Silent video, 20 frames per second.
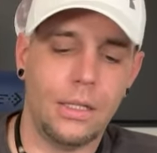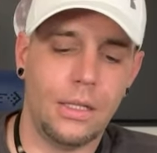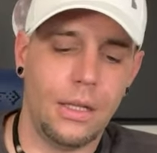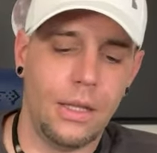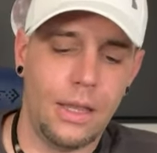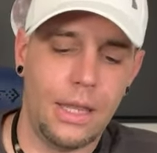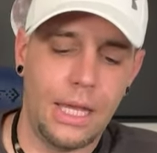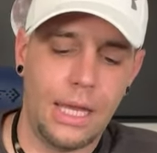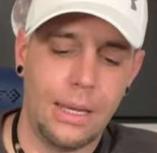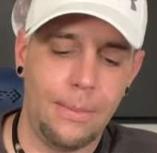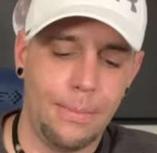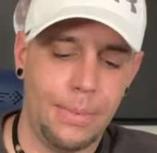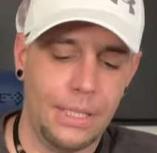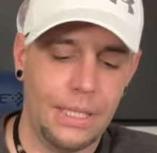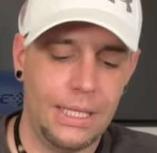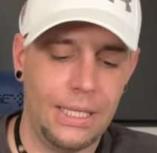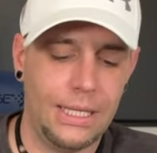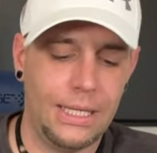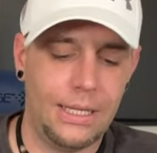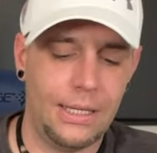they
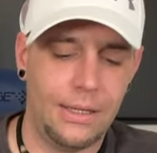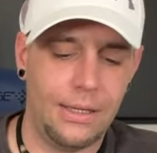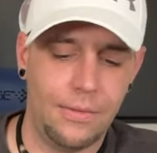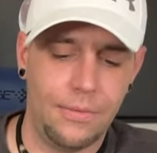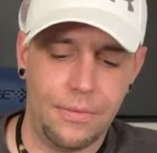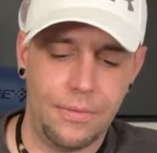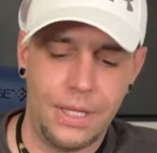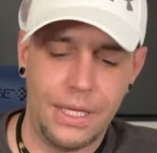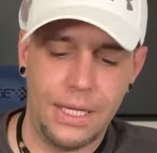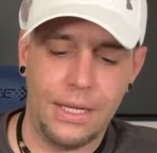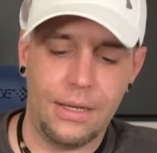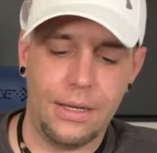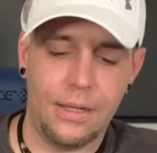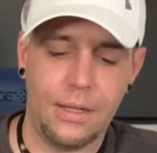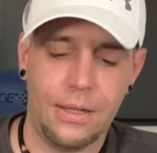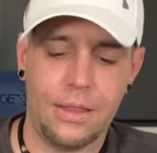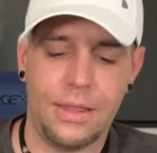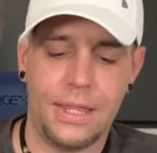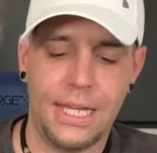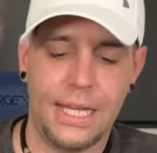believe that
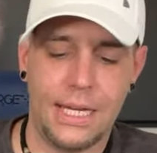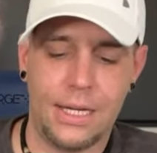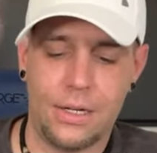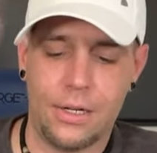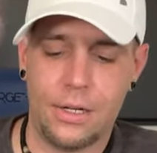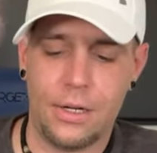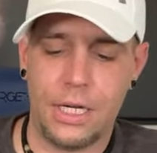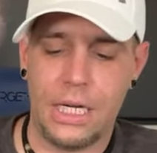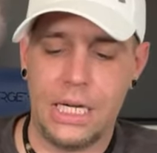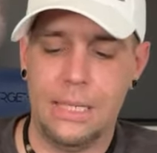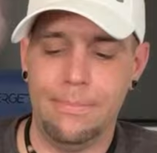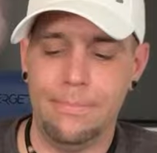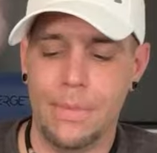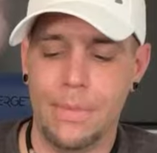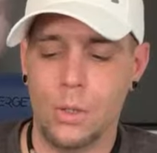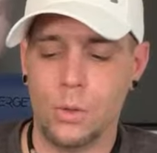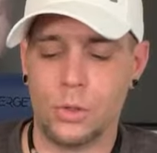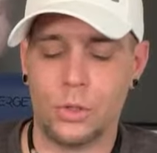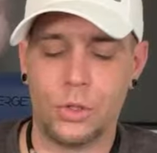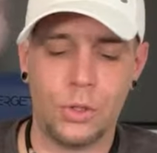their
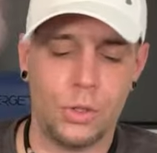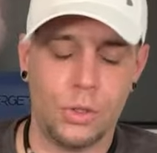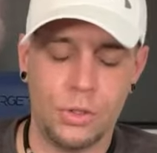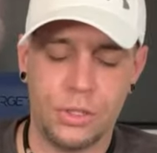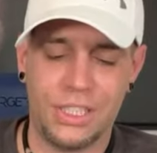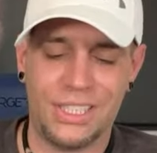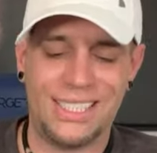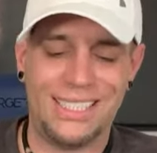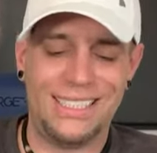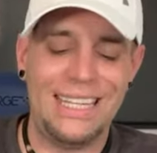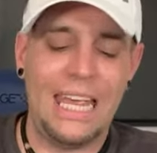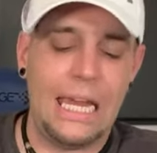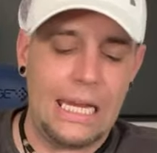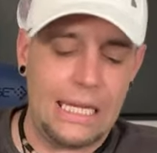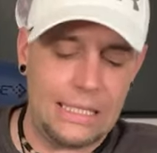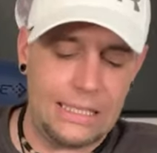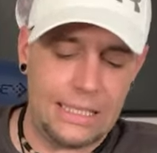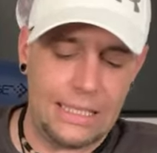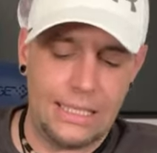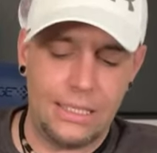emotional
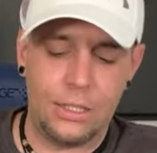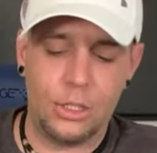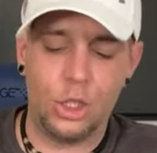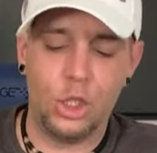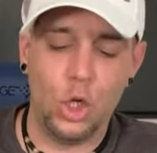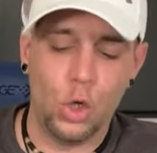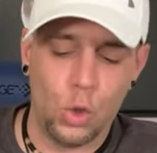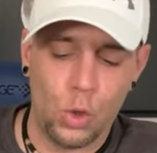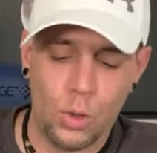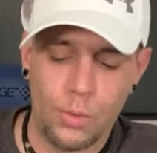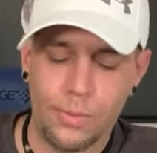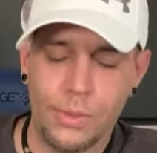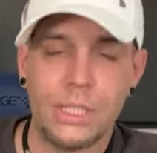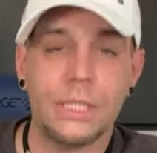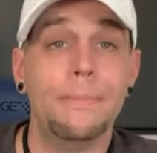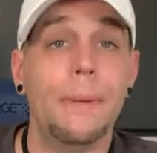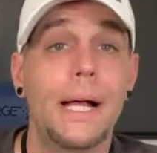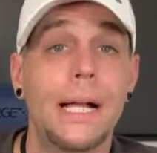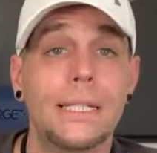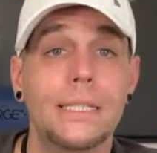state is your
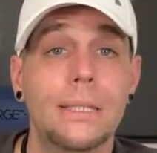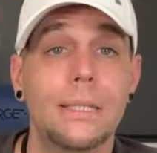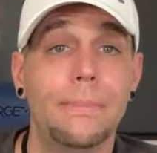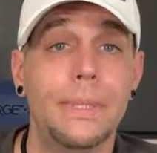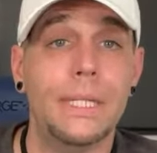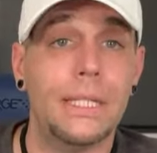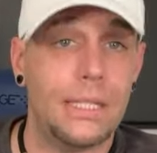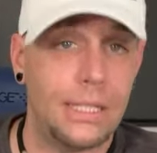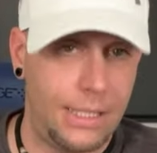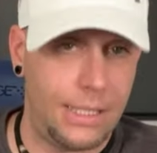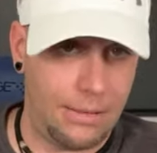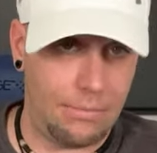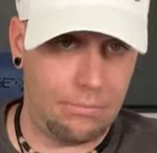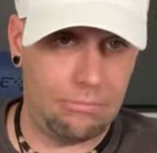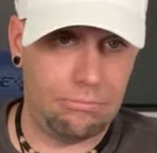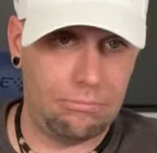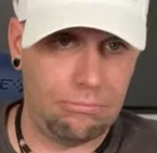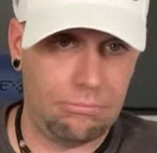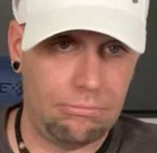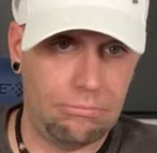responsibility.
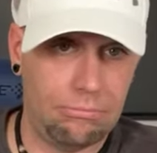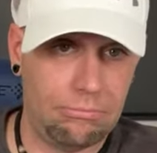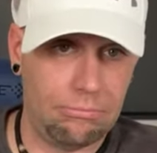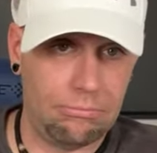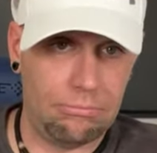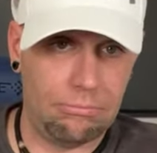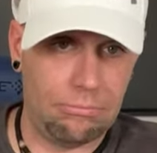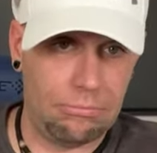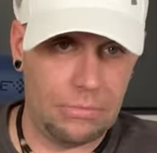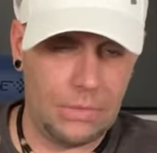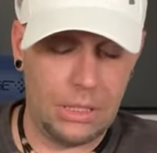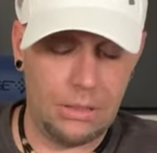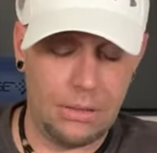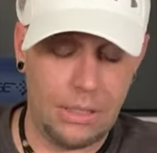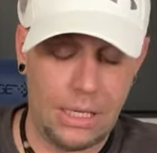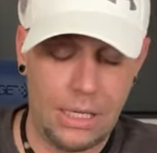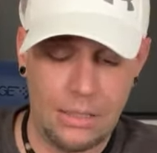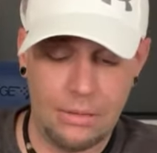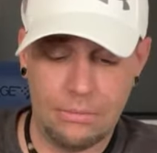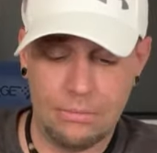
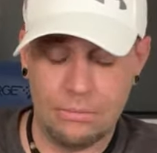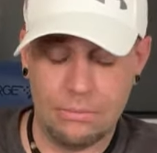Okay?